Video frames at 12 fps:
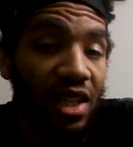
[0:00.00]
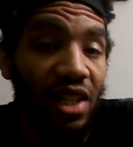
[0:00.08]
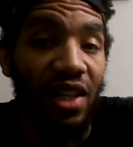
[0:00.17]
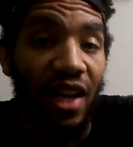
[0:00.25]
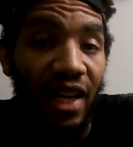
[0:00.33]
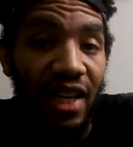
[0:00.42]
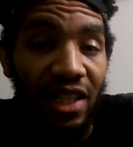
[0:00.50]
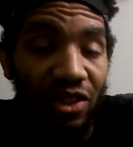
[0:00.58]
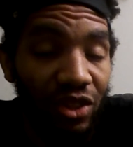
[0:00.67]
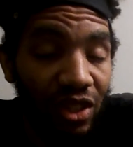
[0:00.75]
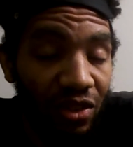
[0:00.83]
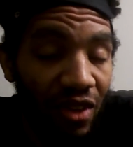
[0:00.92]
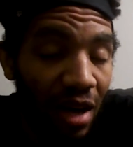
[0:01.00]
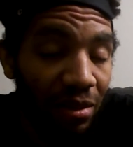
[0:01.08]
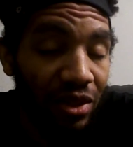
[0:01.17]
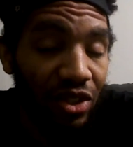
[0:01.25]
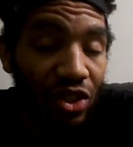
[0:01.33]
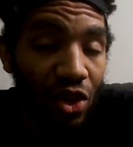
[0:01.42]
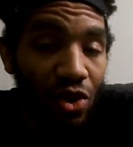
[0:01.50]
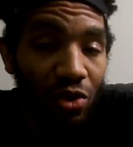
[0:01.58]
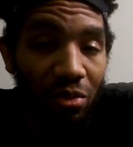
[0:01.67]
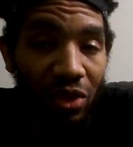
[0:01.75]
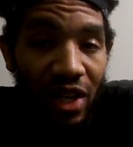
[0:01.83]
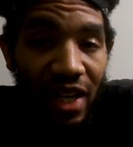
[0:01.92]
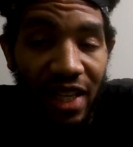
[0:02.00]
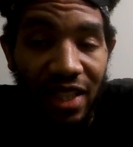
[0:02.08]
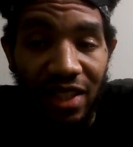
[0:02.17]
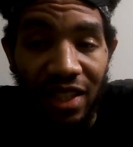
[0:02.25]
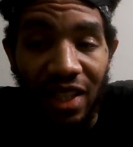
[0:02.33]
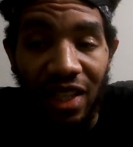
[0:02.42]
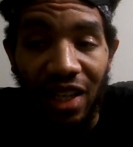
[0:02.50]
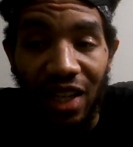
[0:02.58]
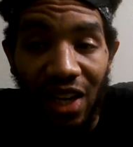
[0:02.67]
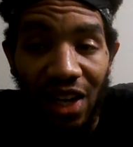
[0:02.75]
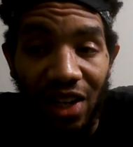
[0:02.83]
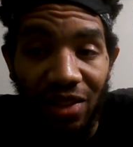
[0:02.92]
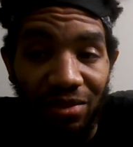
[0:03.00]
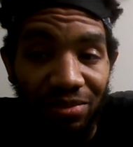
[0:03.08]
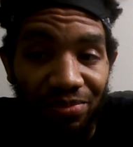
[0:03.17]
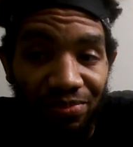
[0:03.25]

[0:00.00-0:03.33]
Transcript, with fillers: client on the Robert Stone brand, um,